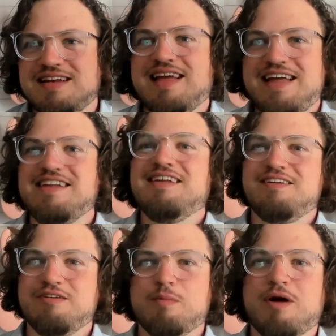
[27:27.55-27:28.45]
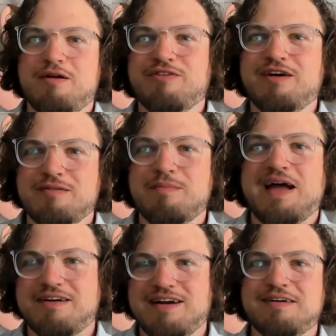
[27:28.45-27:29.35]
hey, your profile and
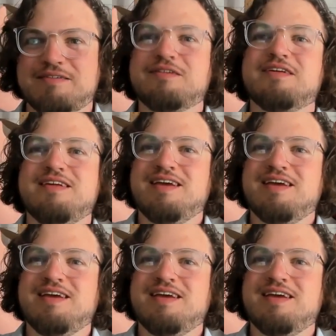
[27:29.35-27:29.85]
background